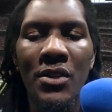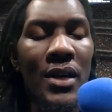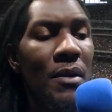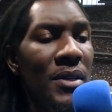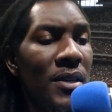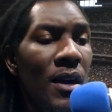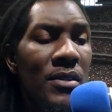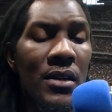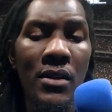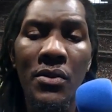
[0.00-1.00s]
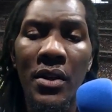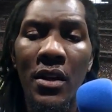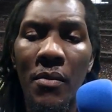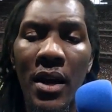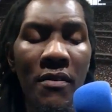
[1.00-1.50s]
You got to be saucy in the new
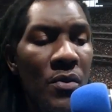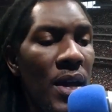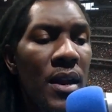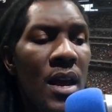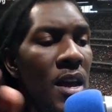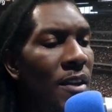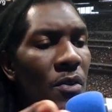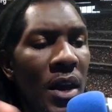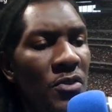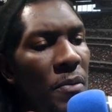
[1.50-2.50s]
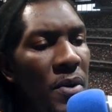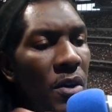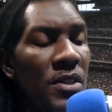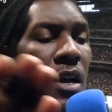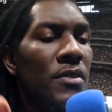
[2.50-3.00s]
year, man. If we ain't, if you ain't dripping
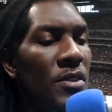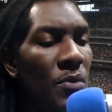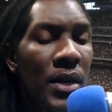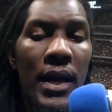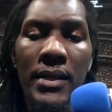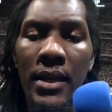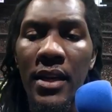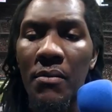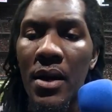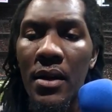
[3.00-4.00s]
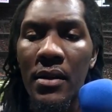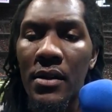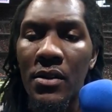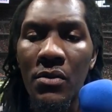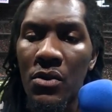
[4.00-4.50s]
no sauce in twenty eighteen, man, and
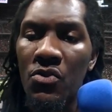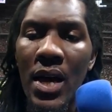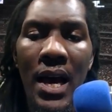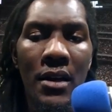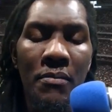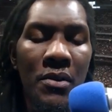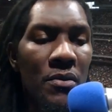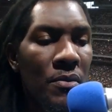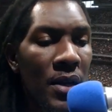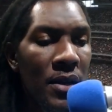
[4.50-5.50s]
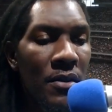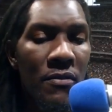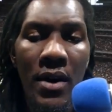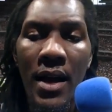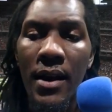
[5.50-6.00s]
then you you dried up, you know what I'm saying? You
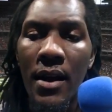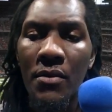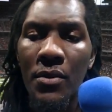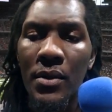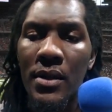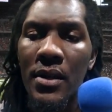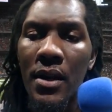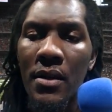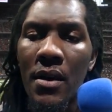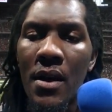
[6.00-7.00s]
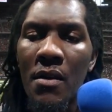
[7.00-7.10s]
fried. I don't know what to tell you.